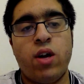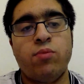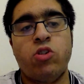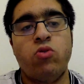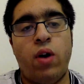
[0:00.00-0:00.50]

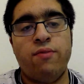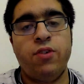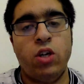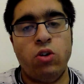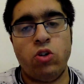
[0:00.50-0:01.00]
chemistry right
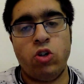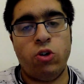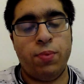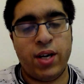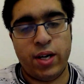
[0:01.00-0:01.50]
for you, should
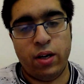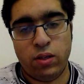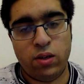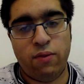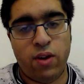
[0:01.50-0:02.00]
you pick it,
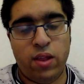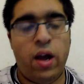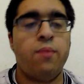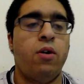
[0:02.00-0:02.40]
and stuff like that.